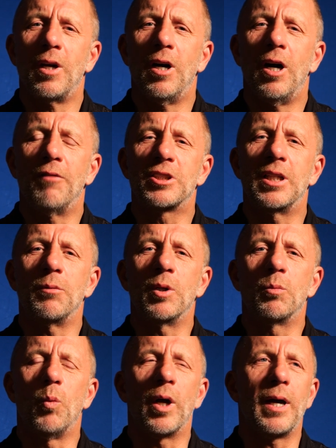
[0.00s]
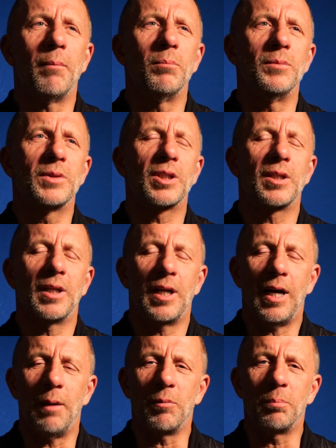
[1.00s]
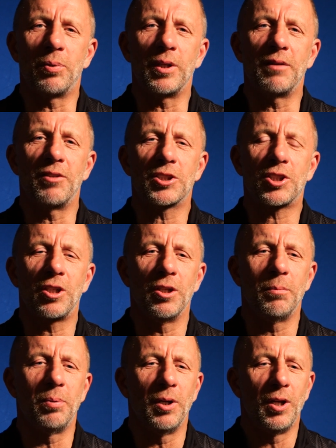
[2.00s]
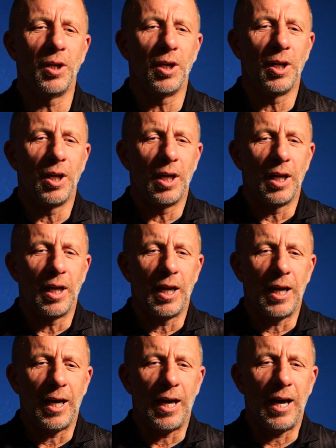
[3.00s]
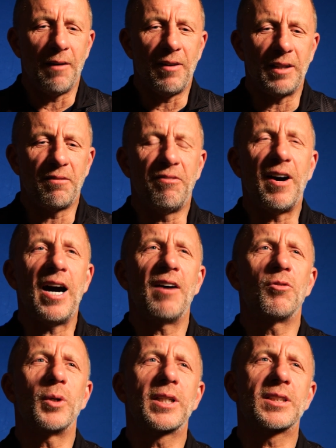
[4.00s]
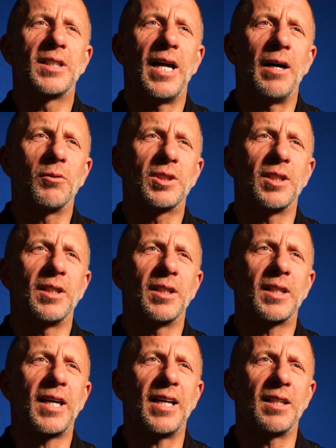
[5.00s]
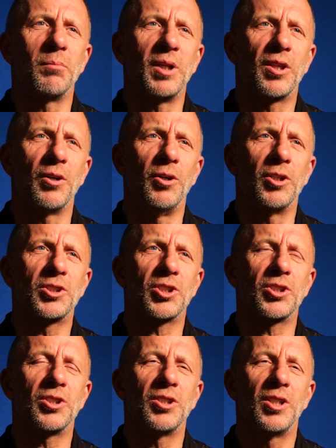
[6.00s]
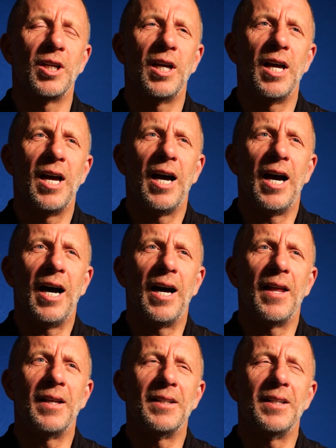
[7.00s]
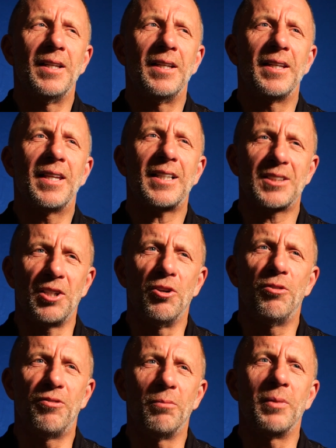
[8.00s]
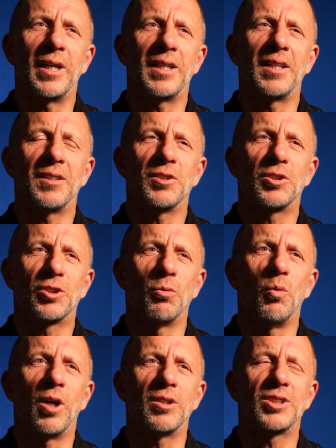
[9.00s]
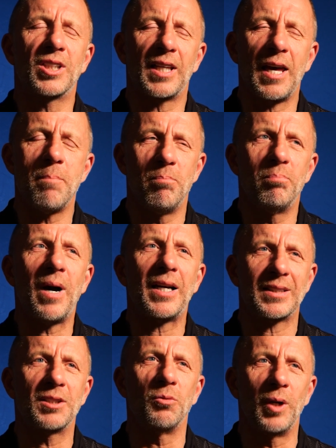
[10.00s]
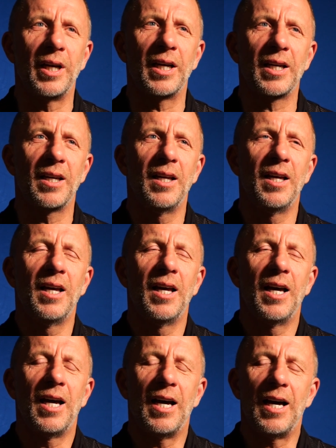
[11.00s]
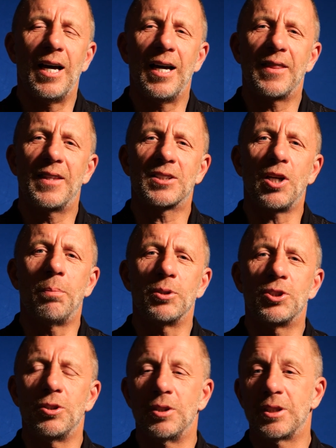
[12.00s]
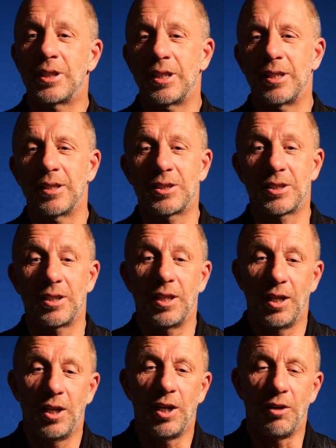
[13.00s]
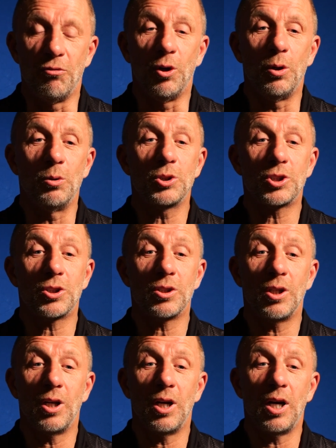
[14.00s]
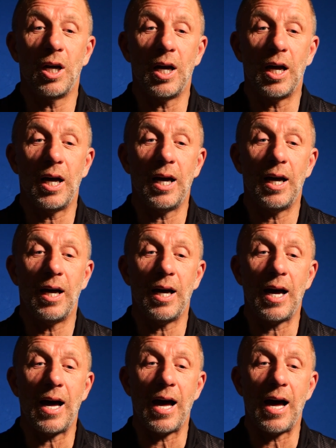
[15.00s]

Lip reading: obviously with what happened at my previous club, I've had 5 weeks now to gather my thoughts, and that's enough for me to want to get back to work. This opportunity has arose. I